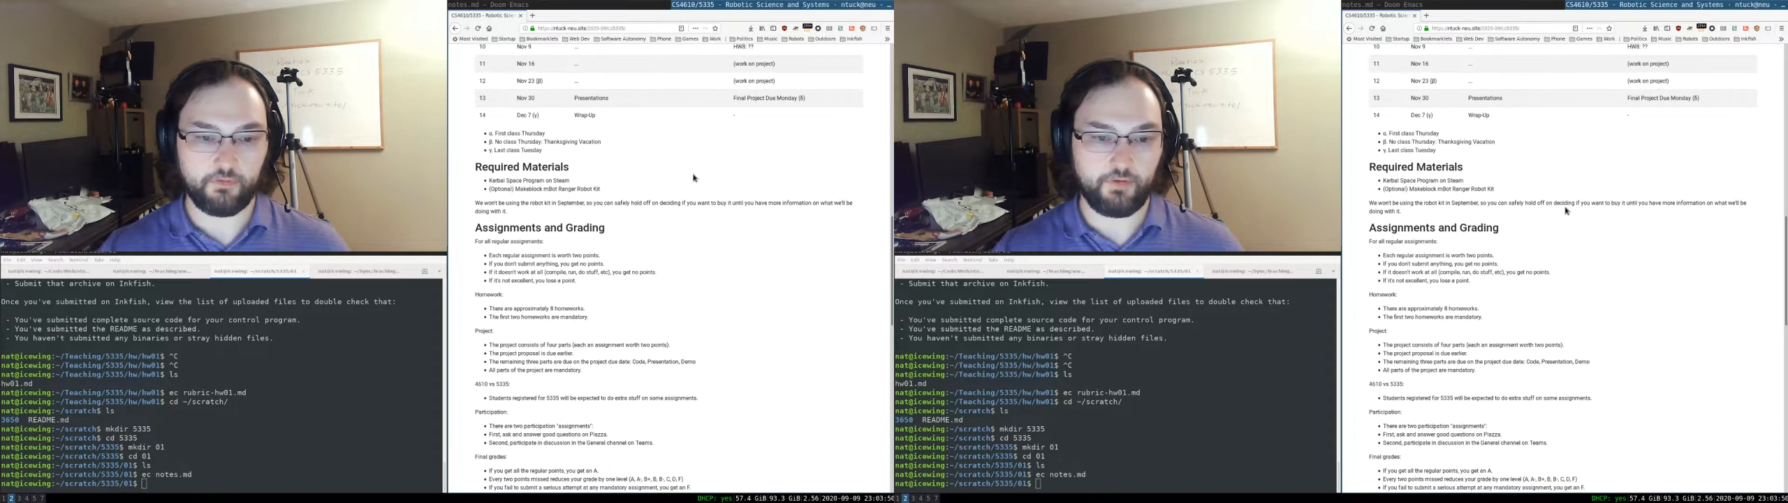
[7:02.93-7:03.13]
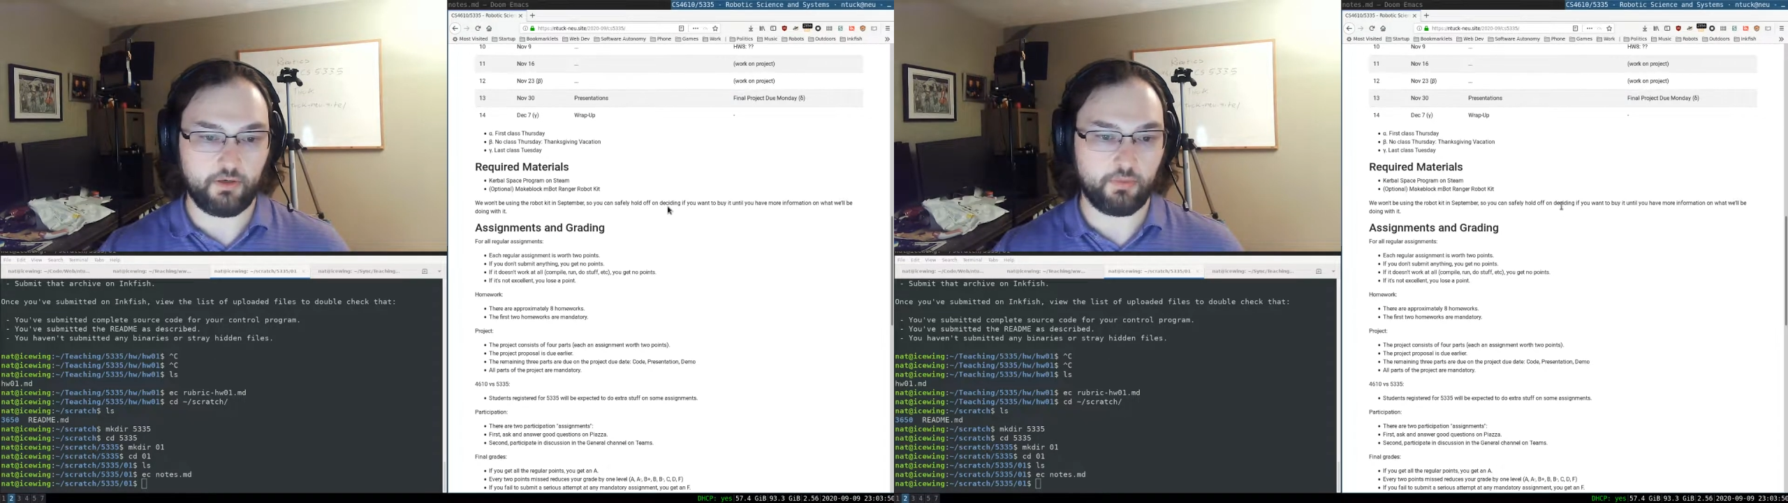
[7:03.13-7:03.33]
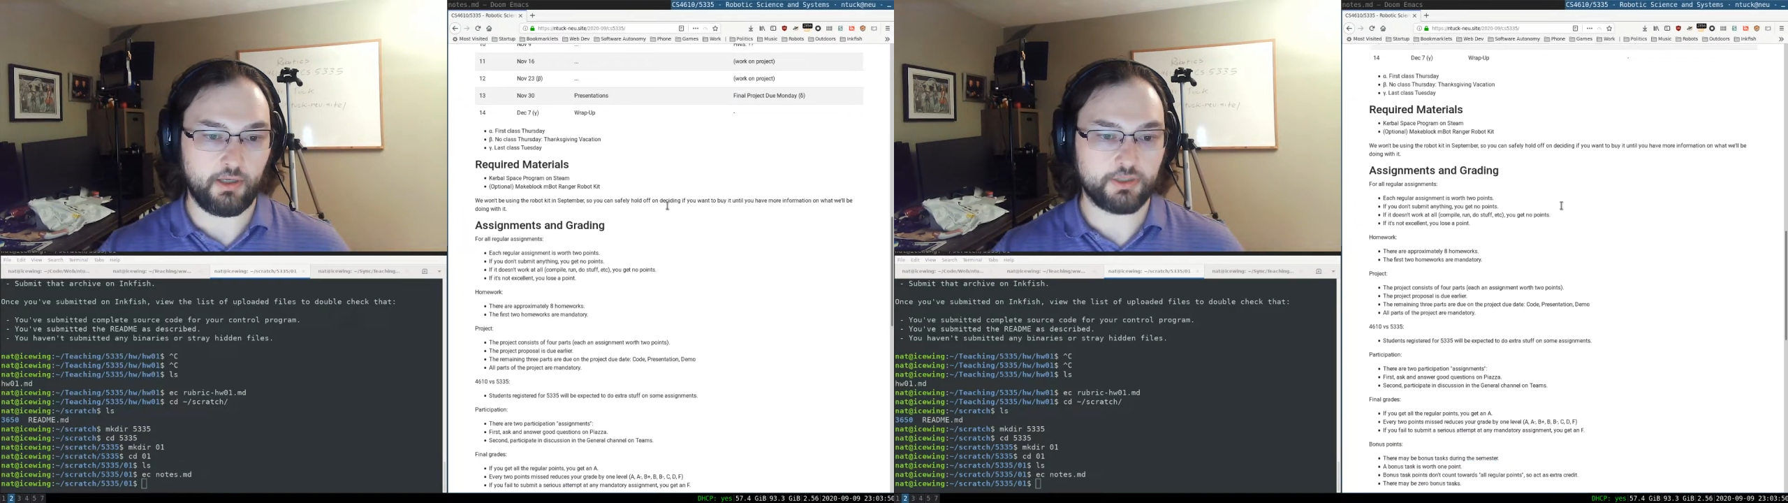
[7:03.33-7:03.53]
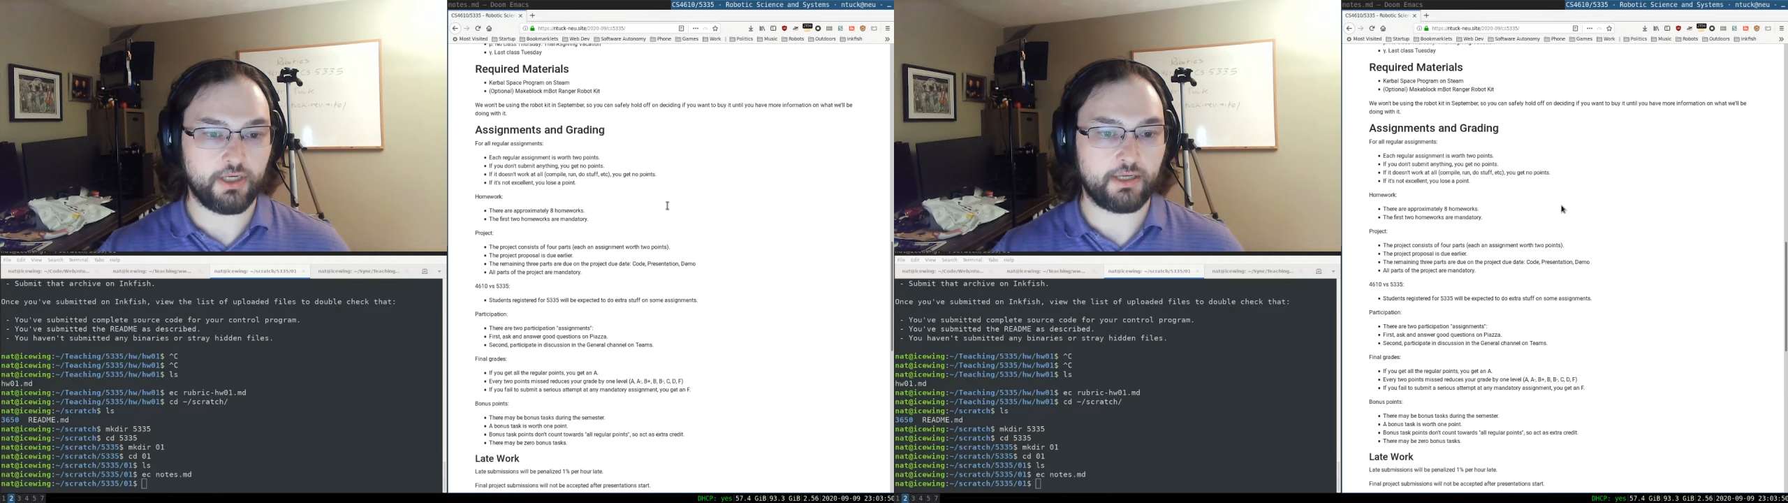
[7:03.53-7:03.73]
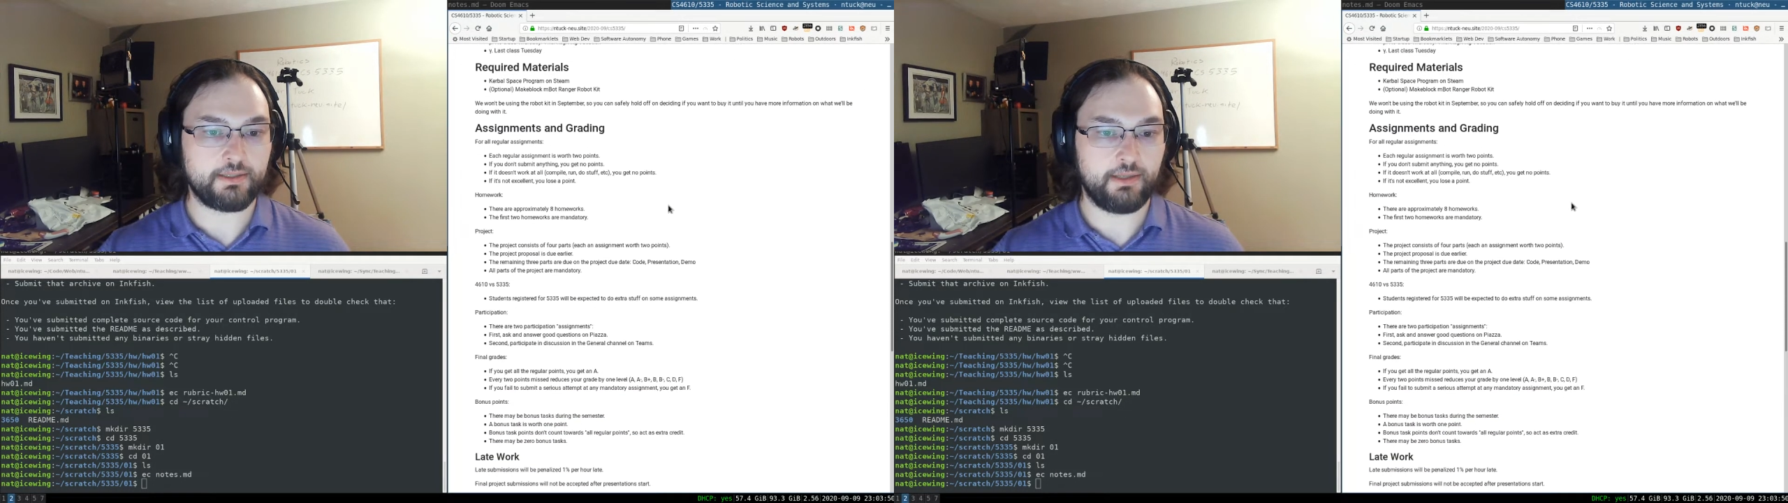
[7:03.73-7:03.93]
the final
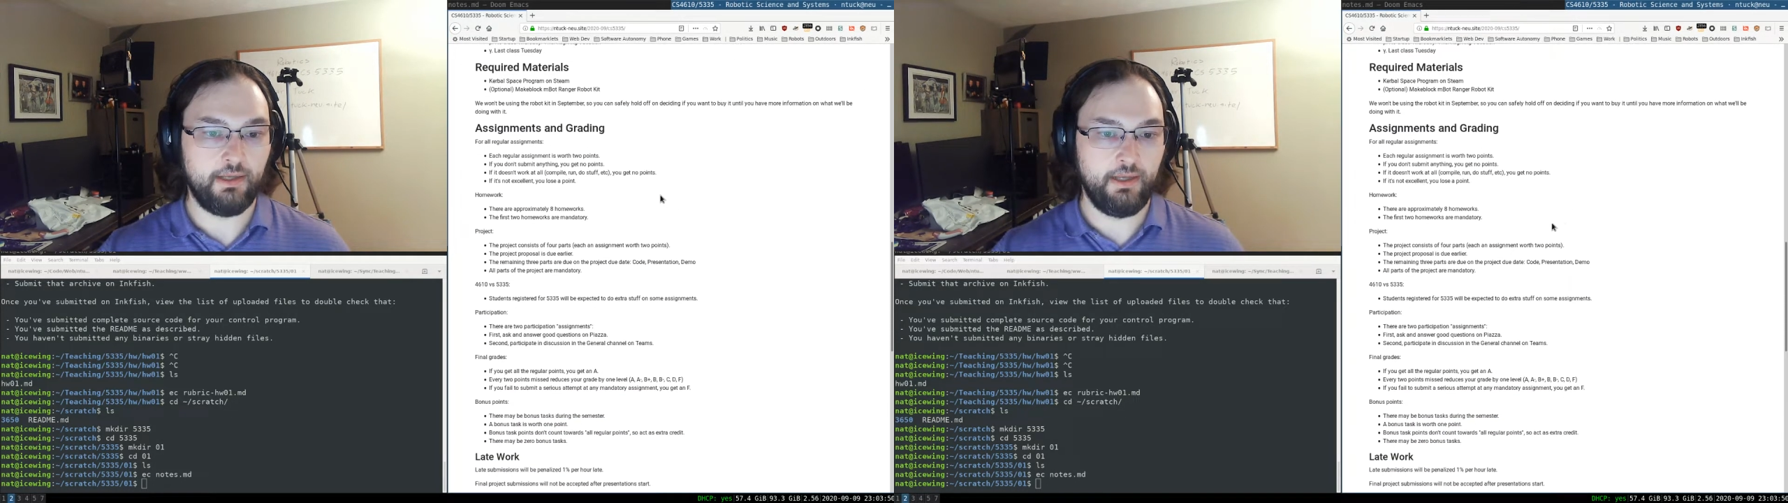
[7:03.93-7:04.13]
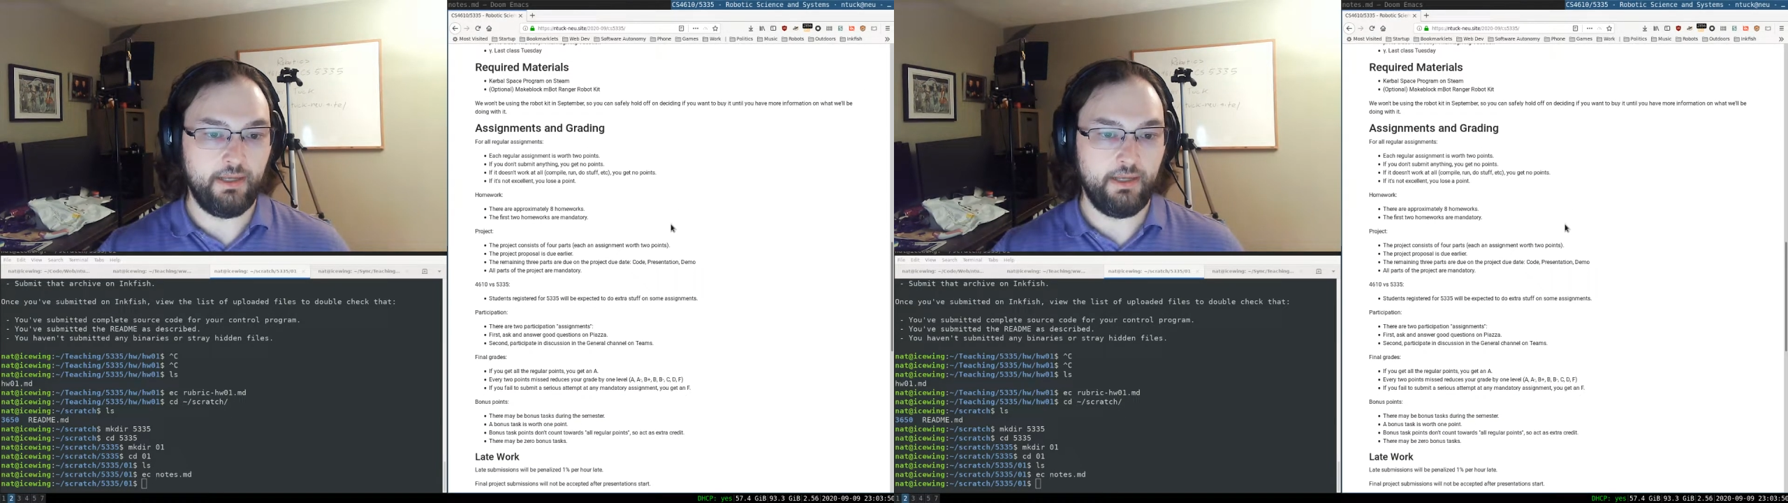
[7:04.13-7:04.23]
project.